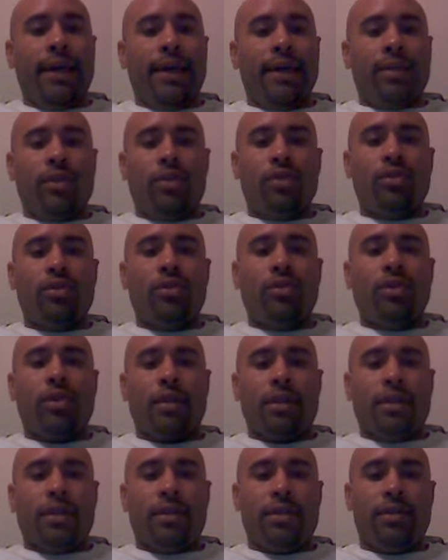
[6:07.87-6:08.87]
and those two are
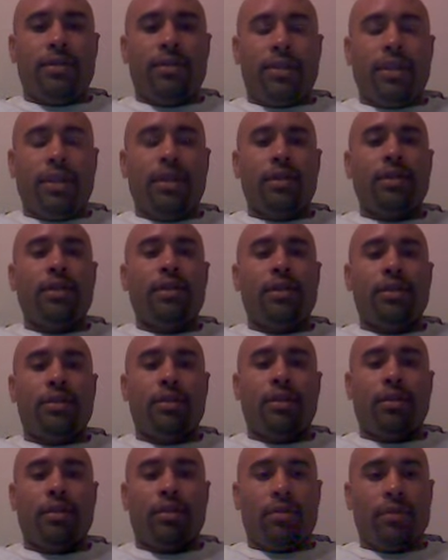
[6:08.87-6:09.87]
touching each
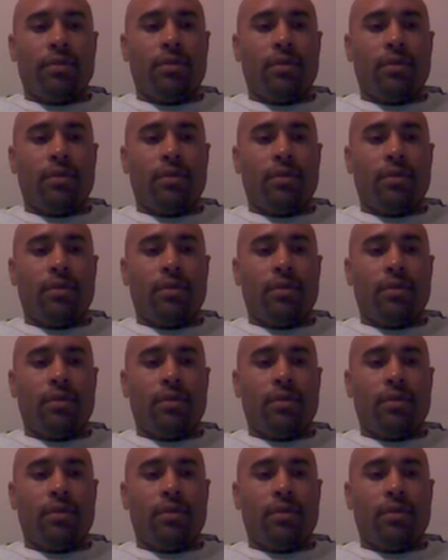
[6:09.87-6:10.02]
other.